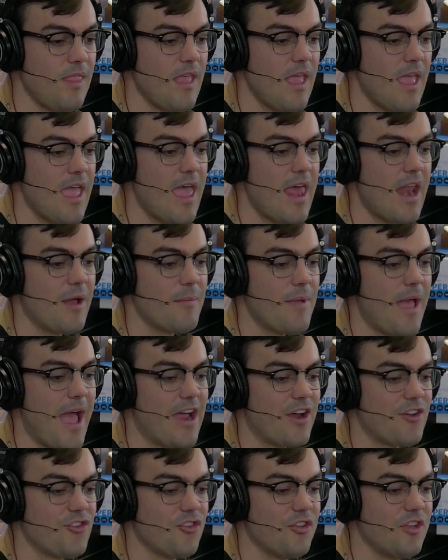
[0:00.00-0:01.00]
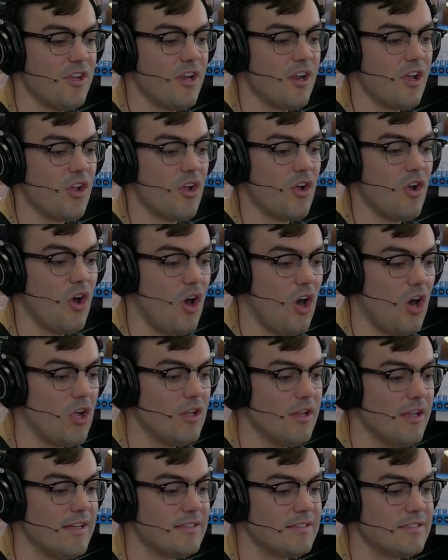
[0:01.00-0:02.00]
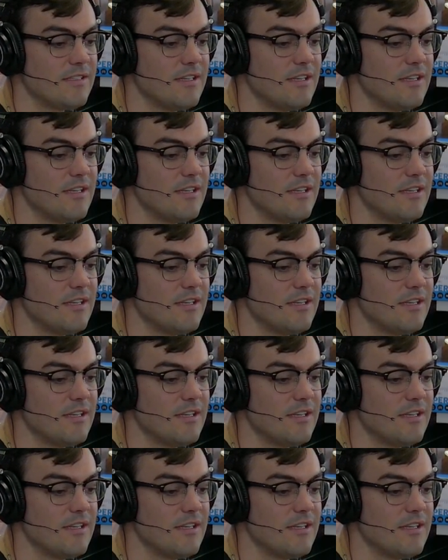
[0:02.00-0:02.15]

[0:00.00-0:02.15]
and I'm actually going to call it